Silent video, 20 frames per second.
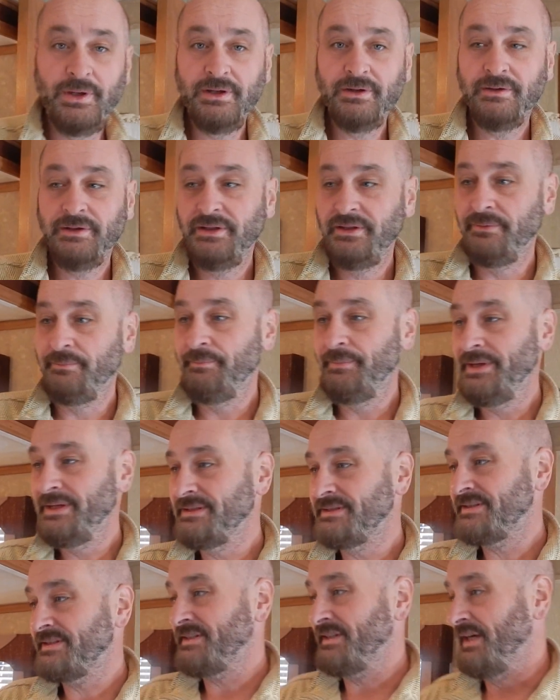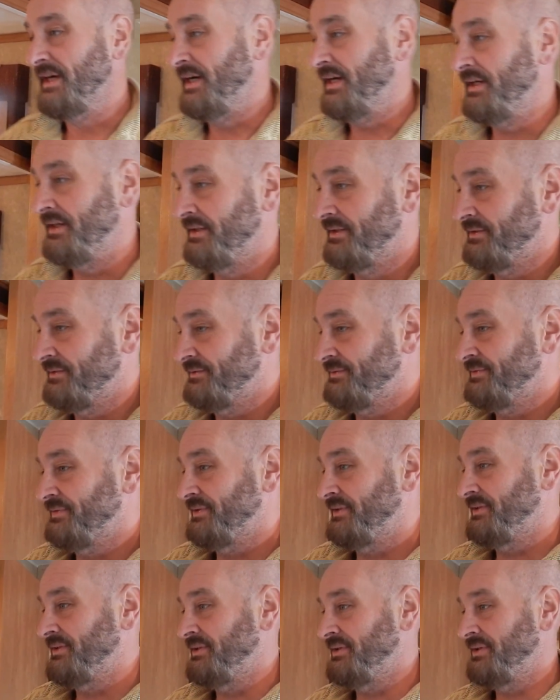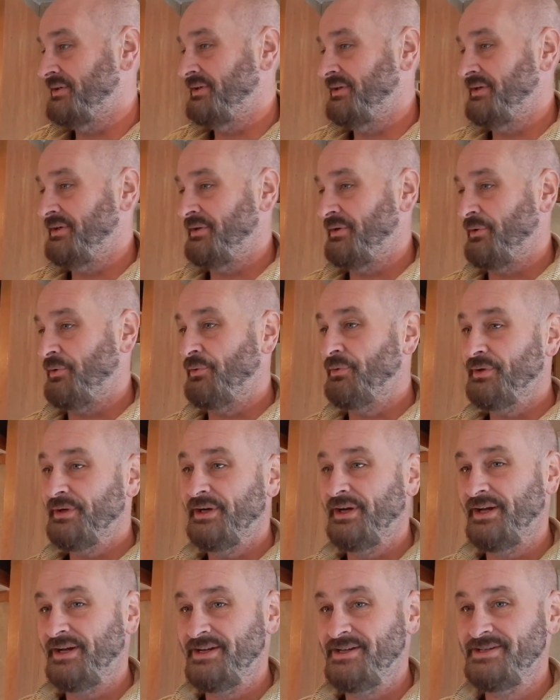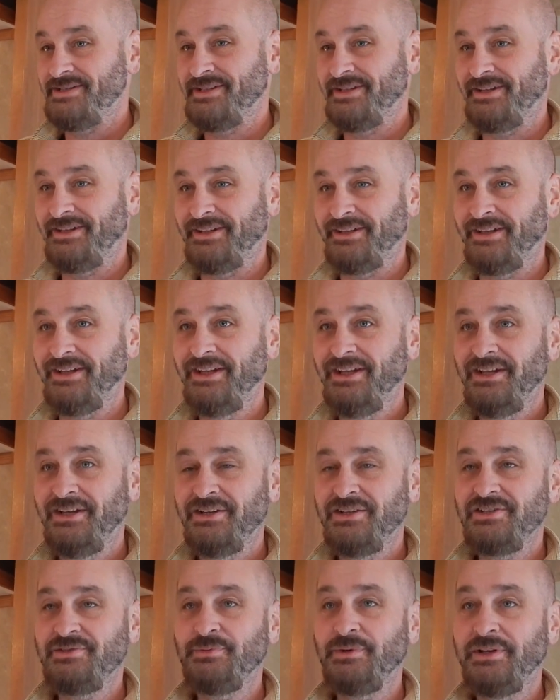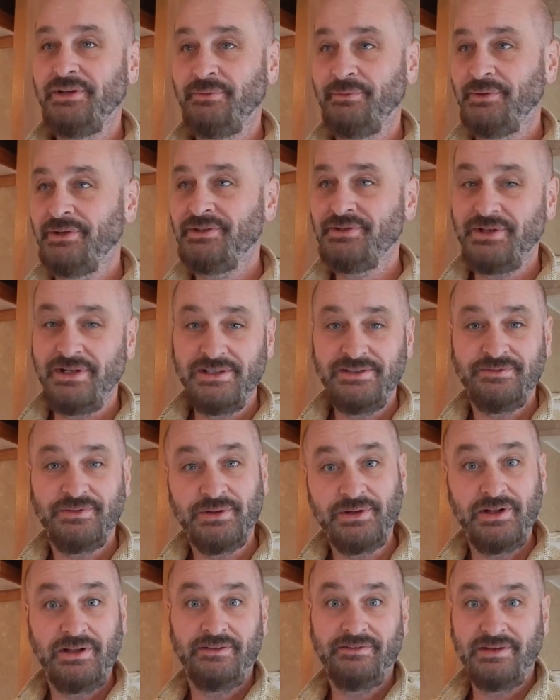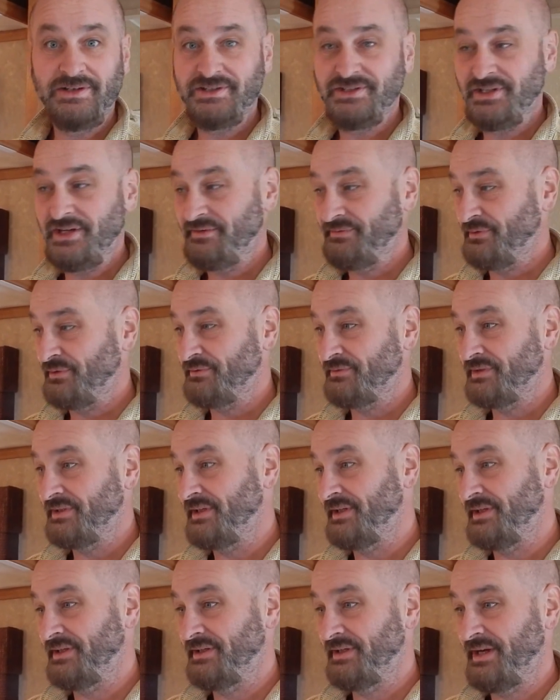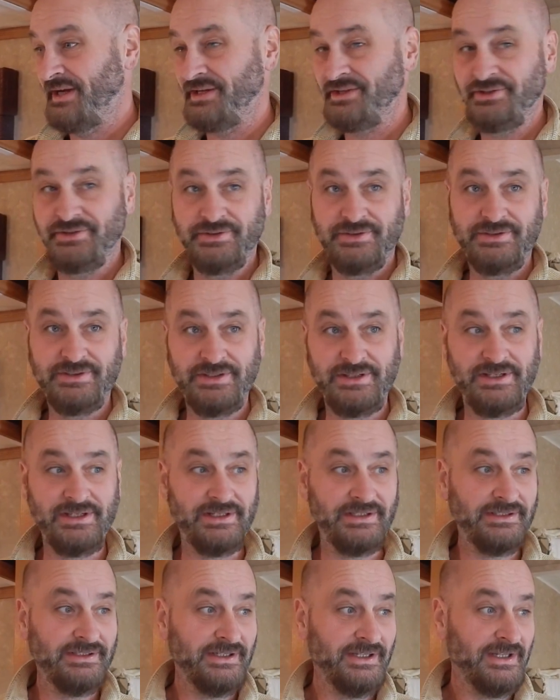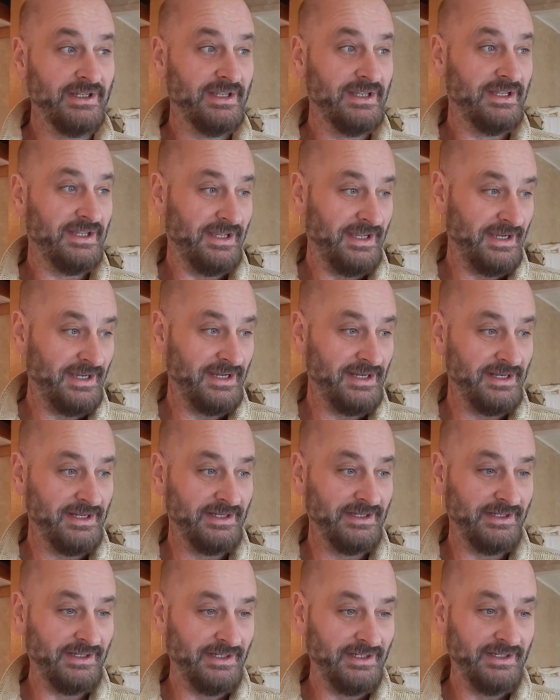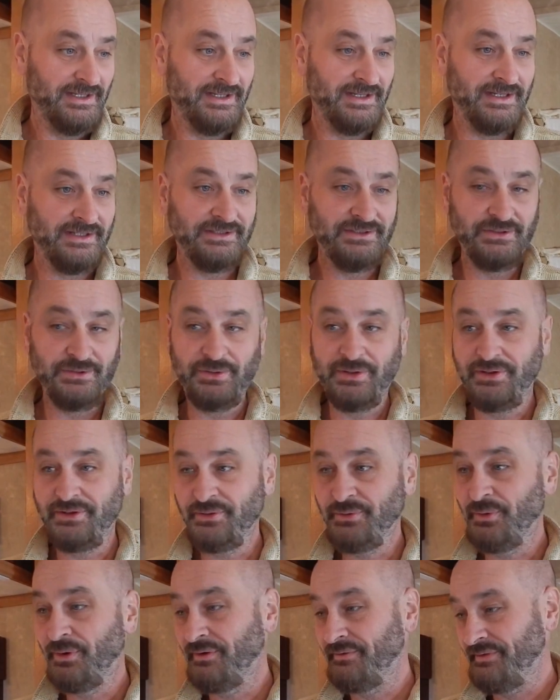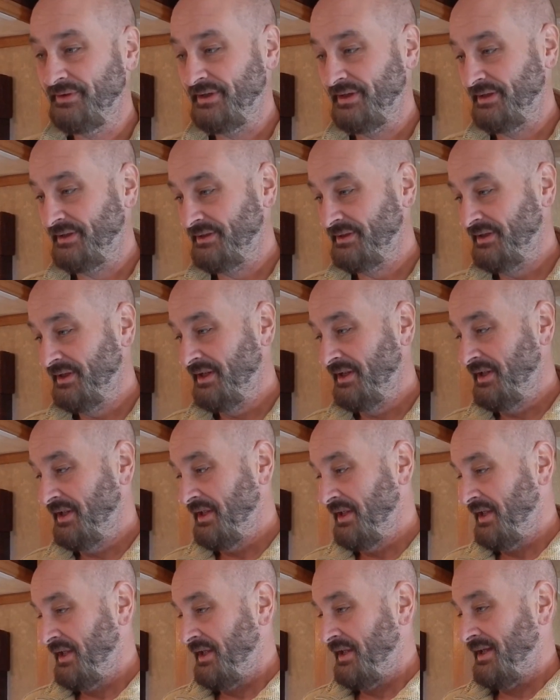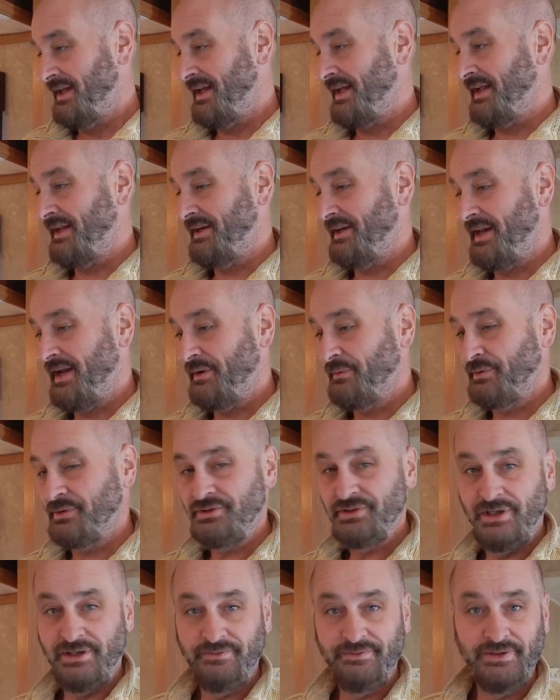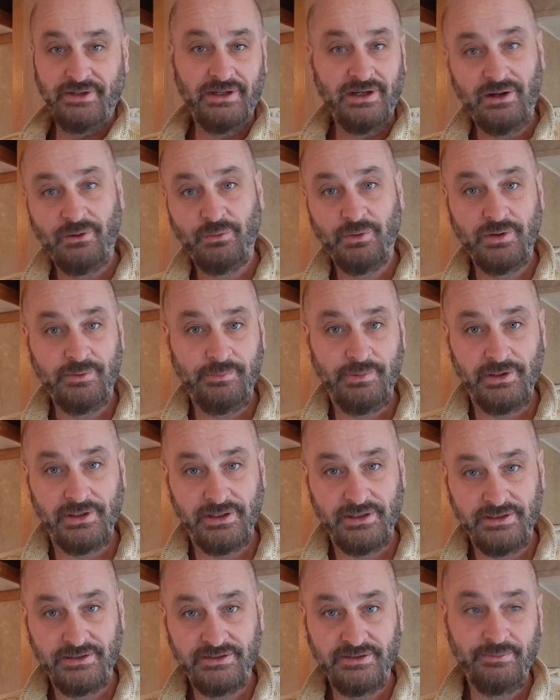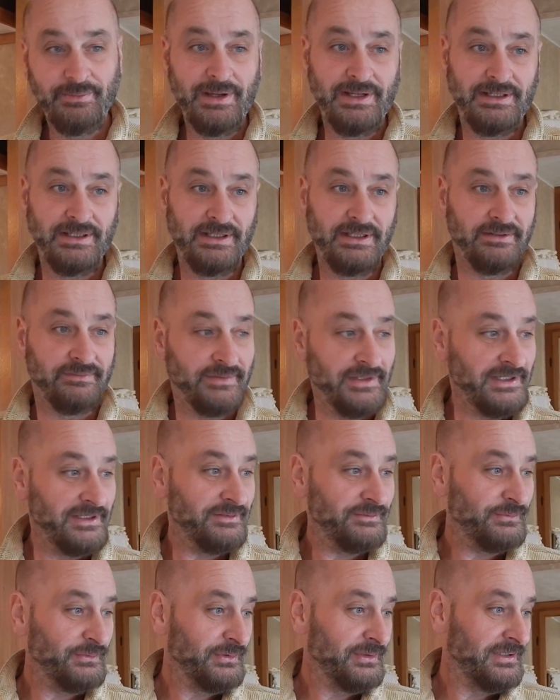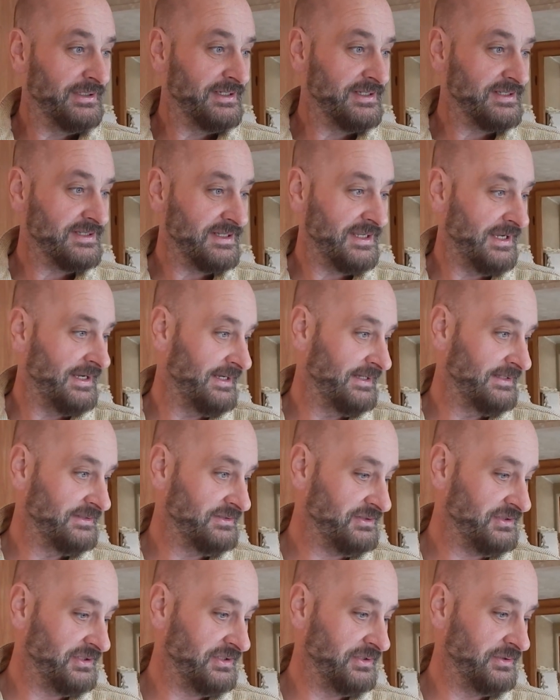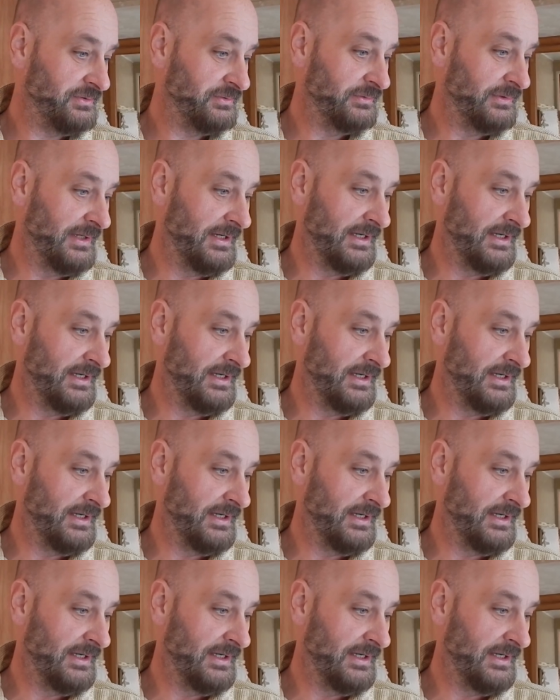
in the midst of organizing, because we transferred all of our stuff over here, as you'll see, and into our new RV. And now we're trying to figure out where to put it to make it convenient for us and to